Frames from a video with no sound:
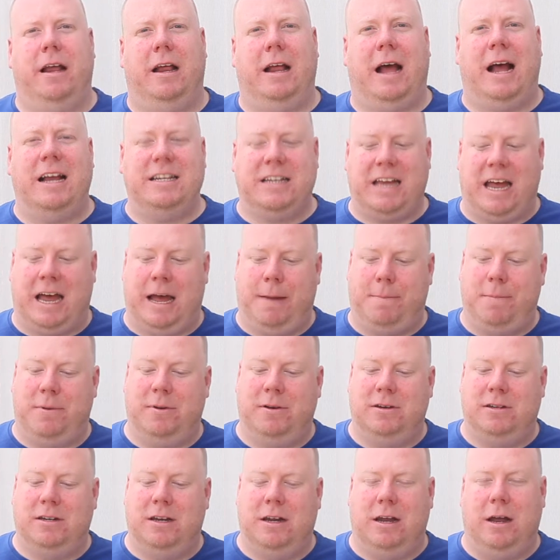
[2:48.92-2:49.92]
As it
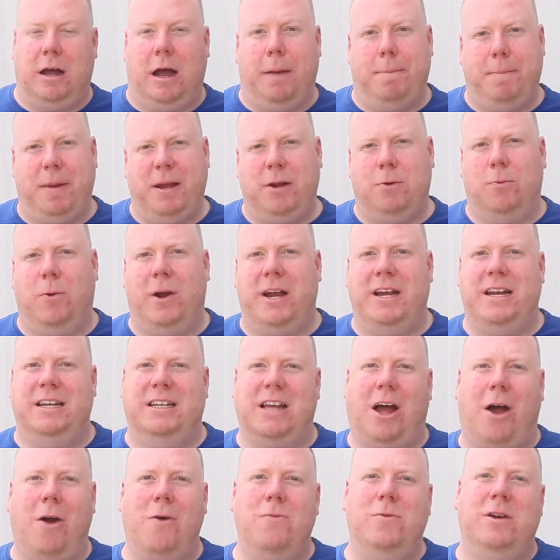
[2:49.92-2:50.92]
happens, a big win
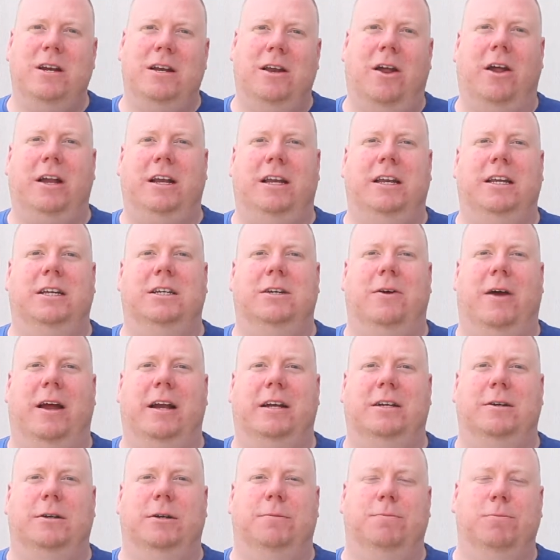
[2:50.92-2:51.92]
is only likely to
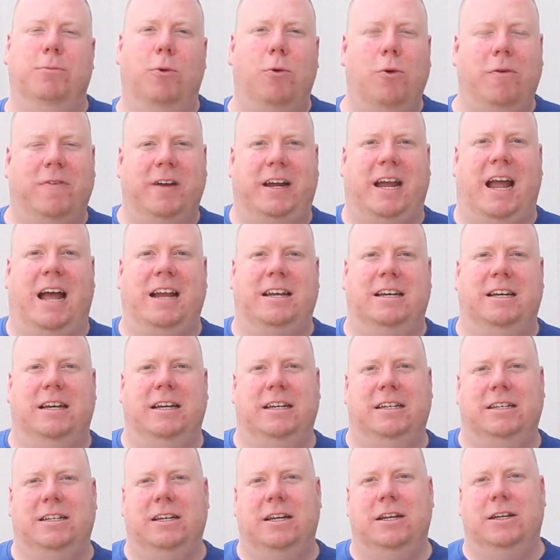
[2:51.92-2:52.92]
act as more of a
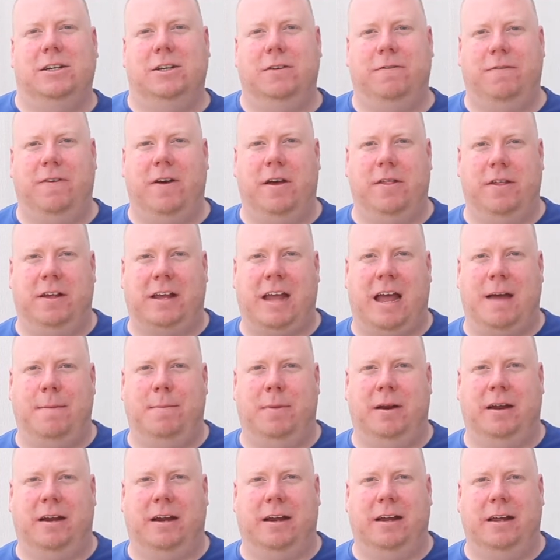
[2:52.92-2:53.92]
catalyst to further
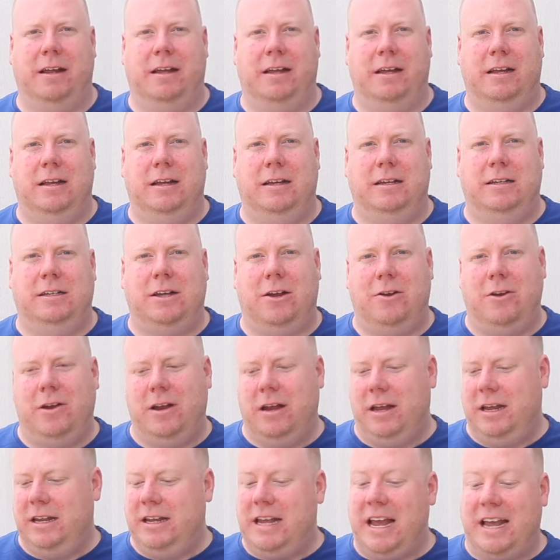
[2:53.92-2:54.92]
gambling so,
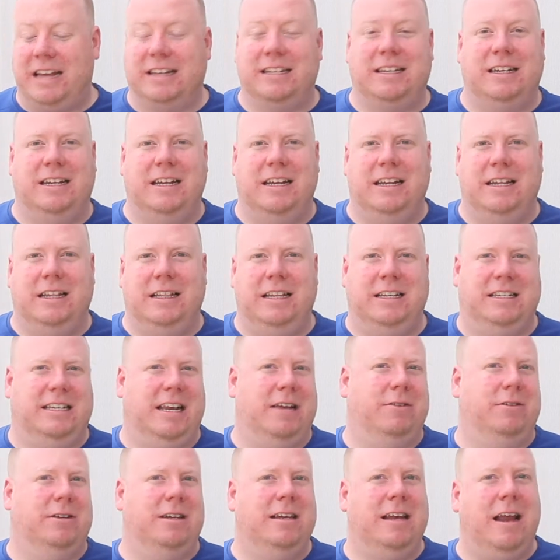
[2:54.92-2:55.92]
yes, this
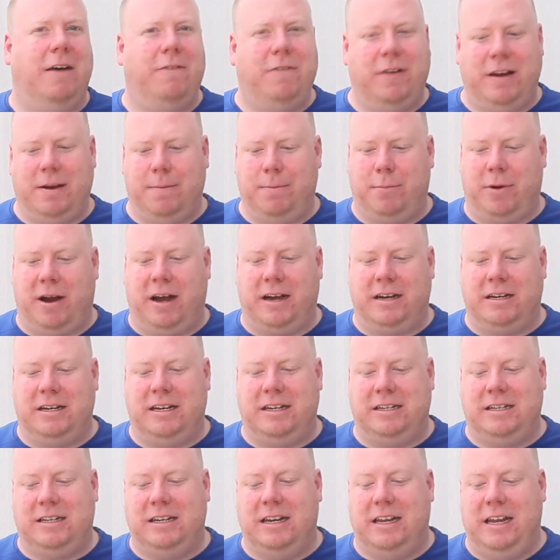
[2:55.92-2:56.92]
sounds lovely in
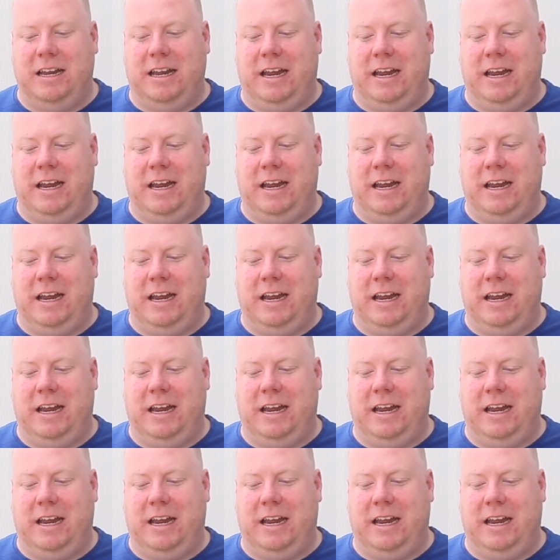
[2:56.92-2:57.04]
practice.